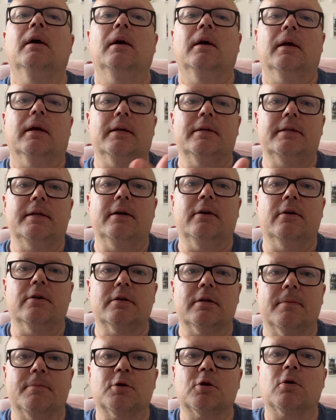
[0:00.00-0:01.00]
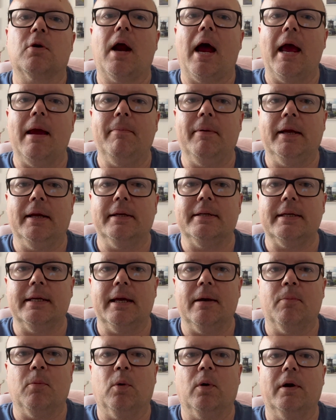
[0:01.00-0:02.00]
consider subscribing to
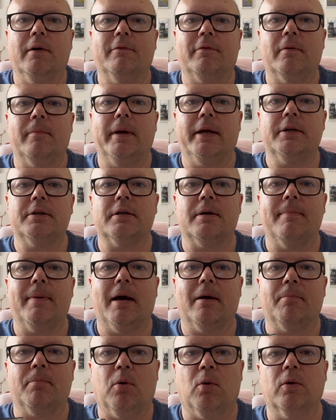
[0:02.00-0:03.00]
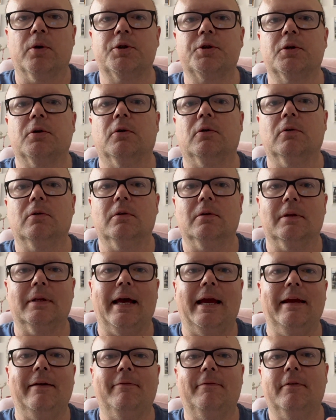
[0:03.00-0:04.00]
get more information about Portugal,
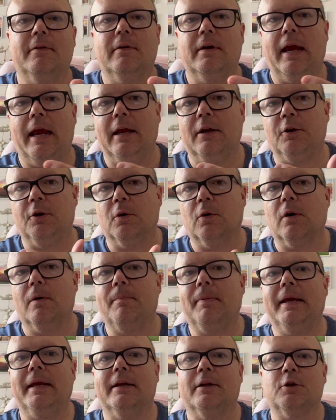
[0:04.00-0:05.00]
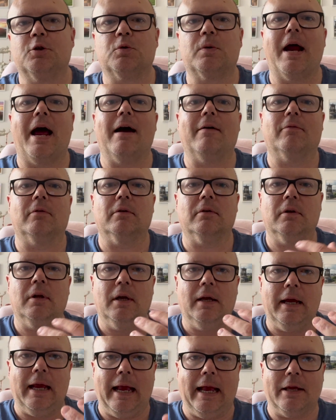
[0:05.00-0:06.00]
life, and European travel
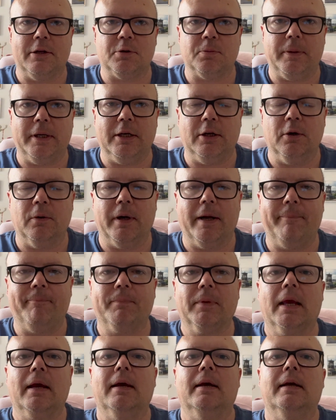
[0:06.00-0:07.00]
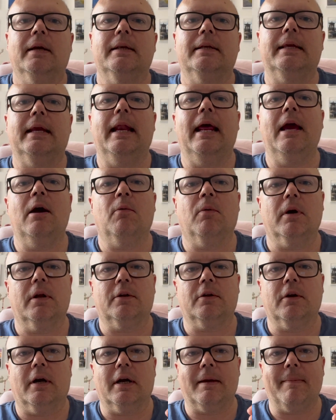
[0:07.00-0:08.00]
as we do it. Today I want
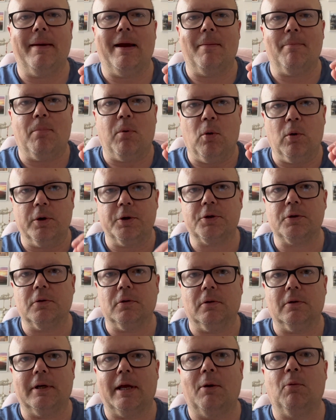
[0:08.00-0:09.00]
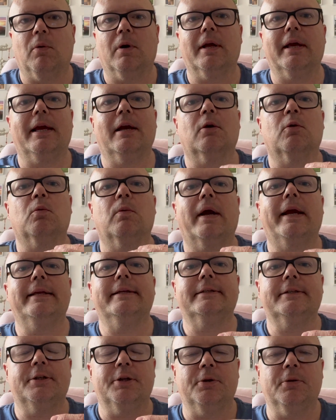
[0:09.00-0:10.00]
to talk about Portugal and I want to get
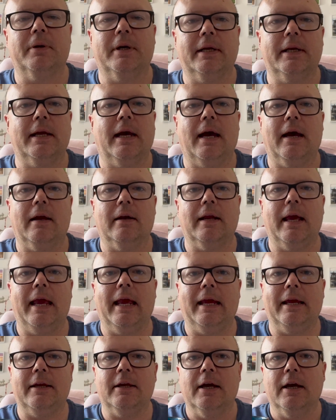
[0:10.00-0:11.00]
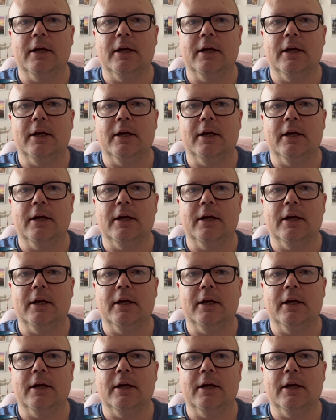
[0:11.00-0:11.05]
right to it on a